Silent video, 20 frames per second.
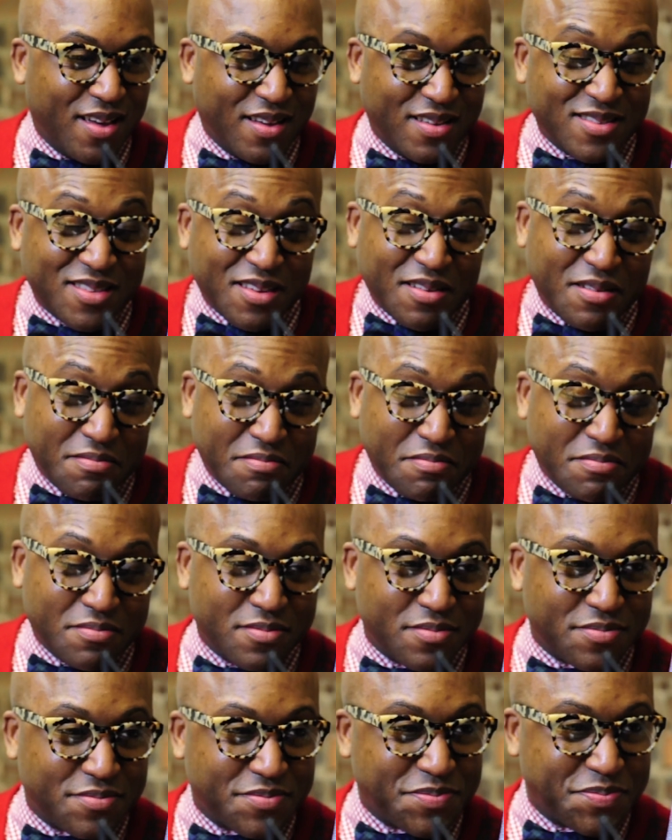I looked up
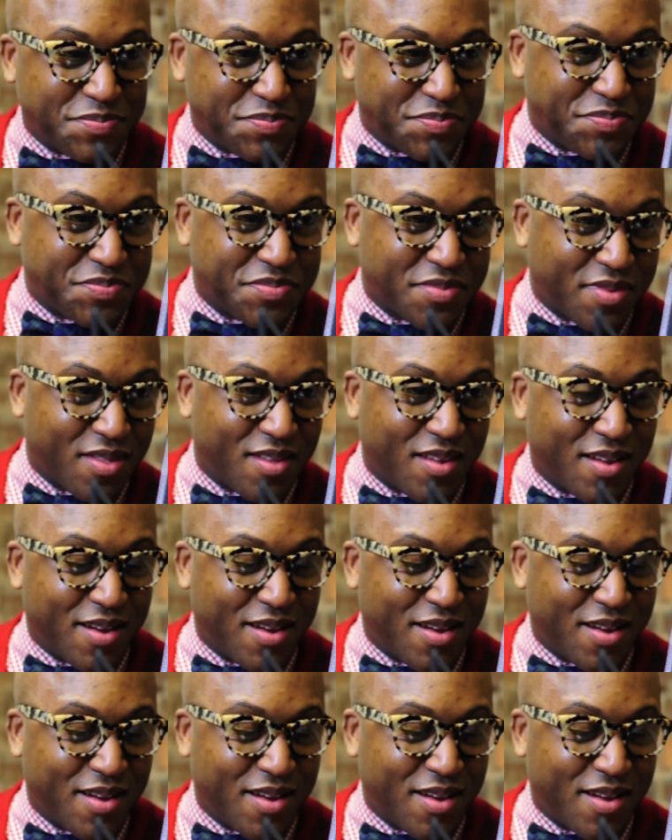something for Columbus.